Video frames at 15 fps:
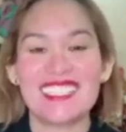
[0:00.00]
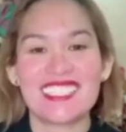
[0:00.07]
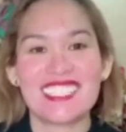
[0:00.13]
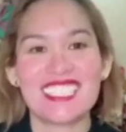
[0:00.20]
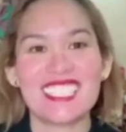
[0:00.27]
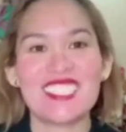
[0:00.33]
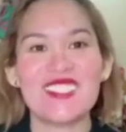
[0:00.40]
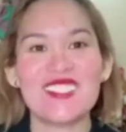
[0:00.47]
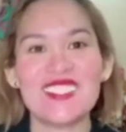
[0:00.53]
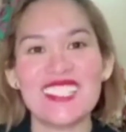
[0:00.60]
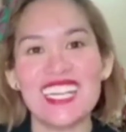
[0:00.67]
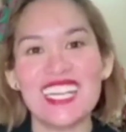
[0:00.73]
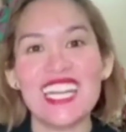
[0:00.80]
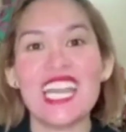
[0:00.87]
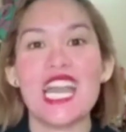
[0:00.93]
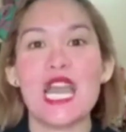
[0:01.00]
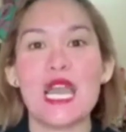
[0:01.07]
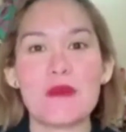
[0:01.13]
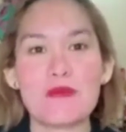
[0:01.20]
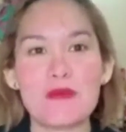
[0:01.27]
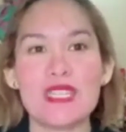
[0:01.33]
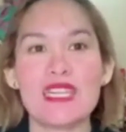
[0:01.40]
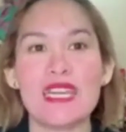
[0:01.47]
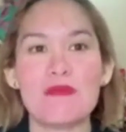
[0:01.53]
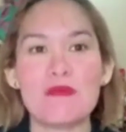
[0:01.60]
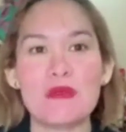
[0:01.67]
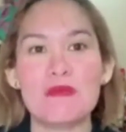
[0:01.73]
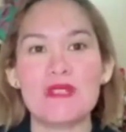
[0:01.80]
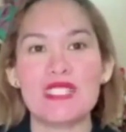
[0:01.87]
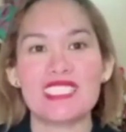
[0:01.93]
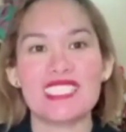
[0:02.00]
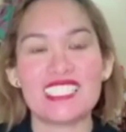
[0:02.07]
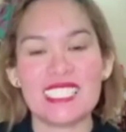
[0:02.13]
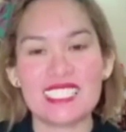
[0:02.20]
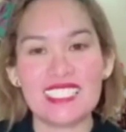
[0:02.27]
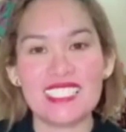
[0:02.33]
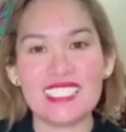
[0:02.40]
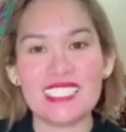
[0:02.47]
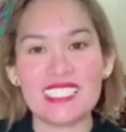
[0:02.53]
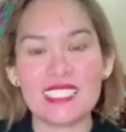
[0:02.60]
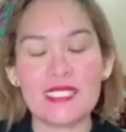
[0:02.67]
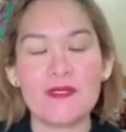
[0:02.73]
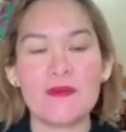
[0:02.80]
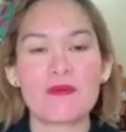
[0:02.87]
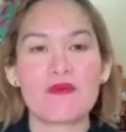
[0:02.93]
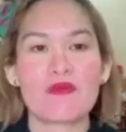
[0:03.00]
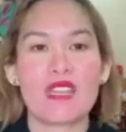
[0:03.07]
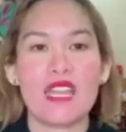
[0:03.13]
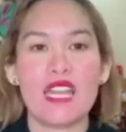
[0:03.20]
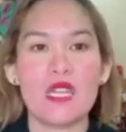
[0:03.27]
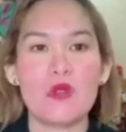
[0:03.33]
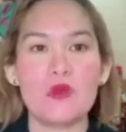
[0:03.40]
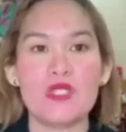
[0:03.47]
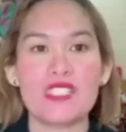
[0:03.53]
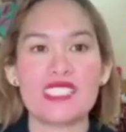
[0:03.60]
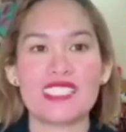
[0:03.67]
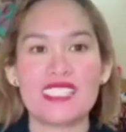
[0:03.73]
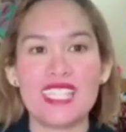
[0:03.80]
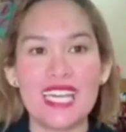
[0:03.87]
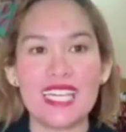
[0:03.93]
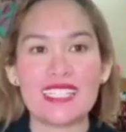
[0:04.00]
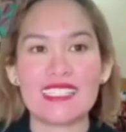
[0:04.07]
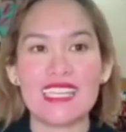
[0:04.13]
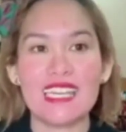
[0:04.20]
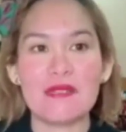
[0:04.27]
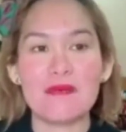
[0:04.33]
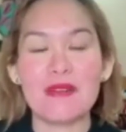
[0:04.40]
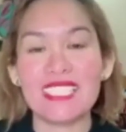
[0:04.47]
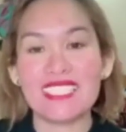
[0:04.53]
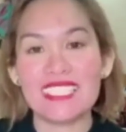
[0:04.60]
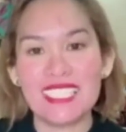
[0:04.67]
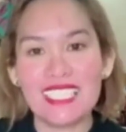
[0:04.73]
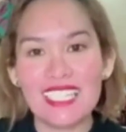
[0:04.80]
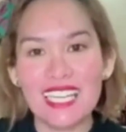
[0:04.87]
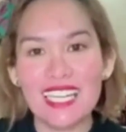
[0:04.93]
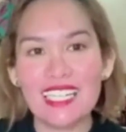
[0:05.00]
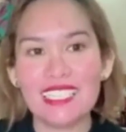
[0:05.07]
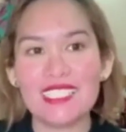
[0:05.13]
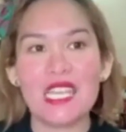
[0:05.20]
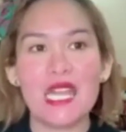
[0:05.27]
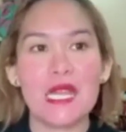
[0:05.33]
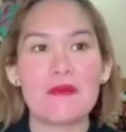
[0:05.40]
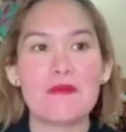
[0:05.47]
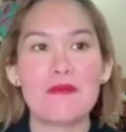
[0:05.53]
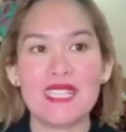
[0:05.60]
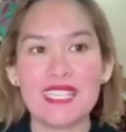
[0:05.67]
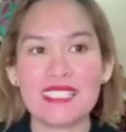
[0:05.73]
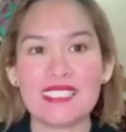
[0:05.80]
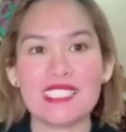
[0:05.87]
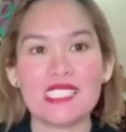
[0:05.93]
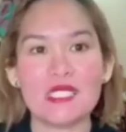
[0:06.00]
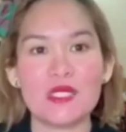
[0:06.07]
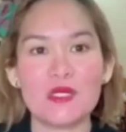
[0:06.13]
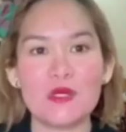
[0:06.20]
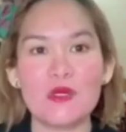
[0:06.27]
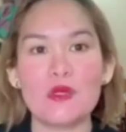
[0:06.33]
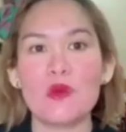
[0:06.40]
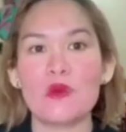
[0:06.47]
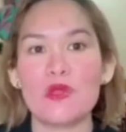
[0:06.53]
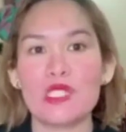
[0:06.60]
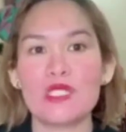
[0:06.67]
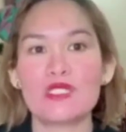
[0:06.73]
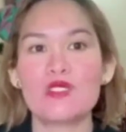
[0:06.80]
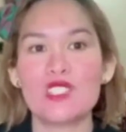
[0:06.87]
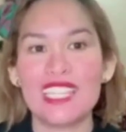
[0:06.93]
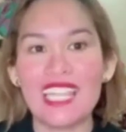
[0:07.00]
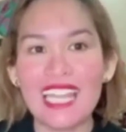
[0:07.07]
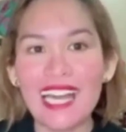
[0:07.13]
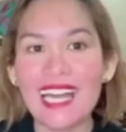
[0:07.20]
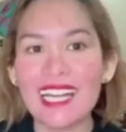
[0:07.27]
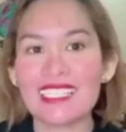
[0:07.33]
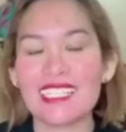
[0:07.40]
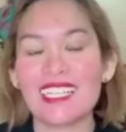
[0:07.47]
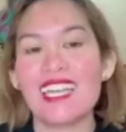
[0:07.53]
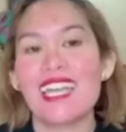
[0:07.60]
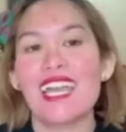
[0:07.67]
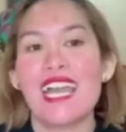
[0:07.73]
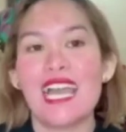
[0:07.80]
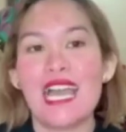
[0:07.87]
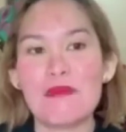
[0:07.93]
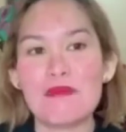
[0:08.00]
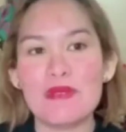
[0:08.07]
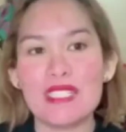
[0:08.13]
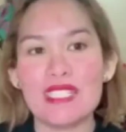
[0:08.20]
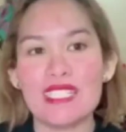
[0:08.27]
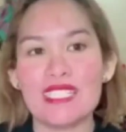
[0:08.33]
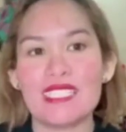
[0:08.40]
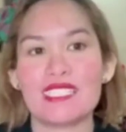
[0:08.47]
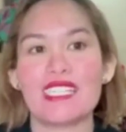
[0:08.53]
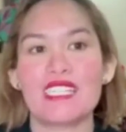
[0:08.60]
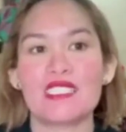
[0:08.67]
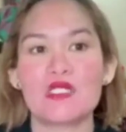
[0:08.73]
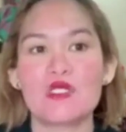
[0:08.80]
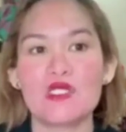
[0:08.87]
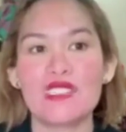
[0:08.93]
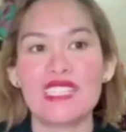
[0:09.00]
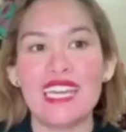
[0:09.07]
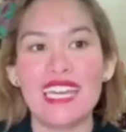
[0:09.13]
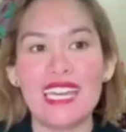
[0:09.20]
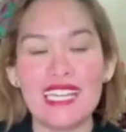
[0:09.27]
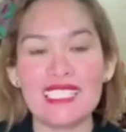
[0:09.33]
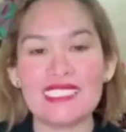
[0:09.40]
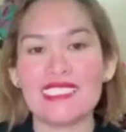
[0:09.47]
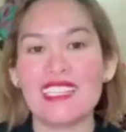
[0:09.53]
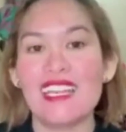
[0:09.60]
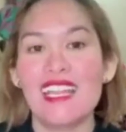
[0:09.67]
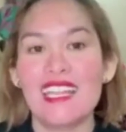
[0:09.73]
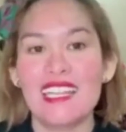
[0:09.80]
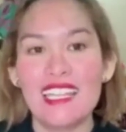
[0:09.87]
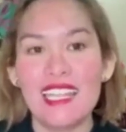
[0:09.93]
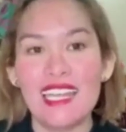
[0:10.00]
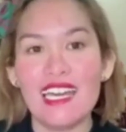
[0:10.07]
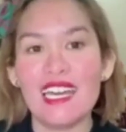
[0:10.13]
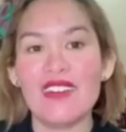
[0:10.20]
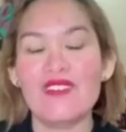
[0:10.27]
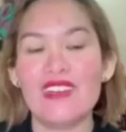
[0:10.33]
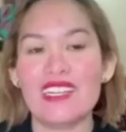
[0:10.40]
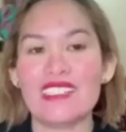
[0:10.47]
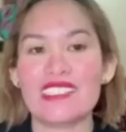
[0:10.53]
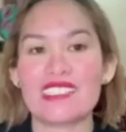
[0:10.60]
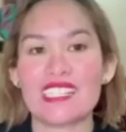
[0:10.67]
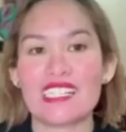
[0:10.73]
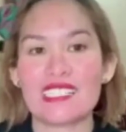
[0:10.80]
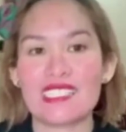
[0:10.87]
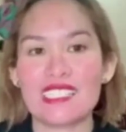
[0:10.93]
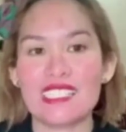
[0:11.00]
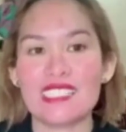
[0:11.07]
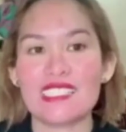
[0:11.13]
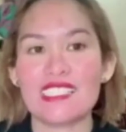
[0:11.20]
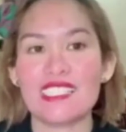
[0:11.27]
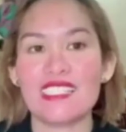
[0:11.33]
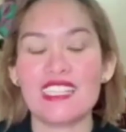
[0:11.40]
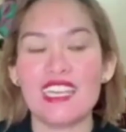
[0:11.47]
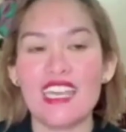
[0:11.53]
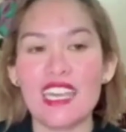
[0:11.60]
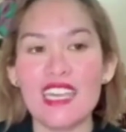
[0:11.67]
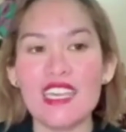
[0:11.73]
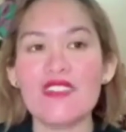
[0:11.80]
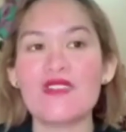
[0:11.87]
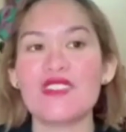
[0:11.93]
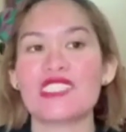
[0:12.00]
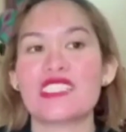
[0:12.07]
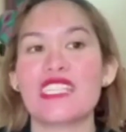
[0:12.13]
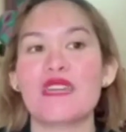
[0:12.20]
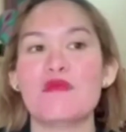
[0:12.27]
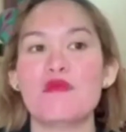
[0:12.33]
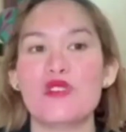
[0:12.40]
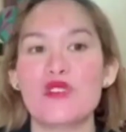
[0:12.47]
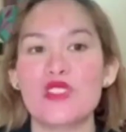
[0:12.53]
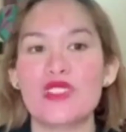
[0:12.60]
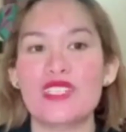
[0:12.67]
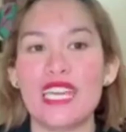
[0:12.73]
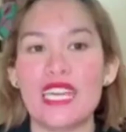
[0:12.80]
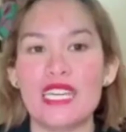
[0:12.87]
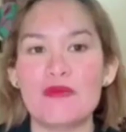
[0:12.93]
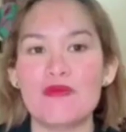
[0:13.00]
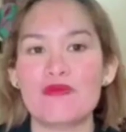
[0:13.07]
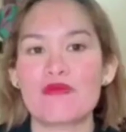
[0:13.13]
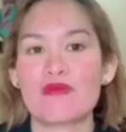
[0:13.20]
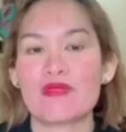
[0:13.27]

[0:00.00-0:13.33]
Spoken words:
Sis Donna, happy, happy birthday, sis. I wish that Almighty God blesses you with good luck, happiness, and good health, love, and success in every time of your life.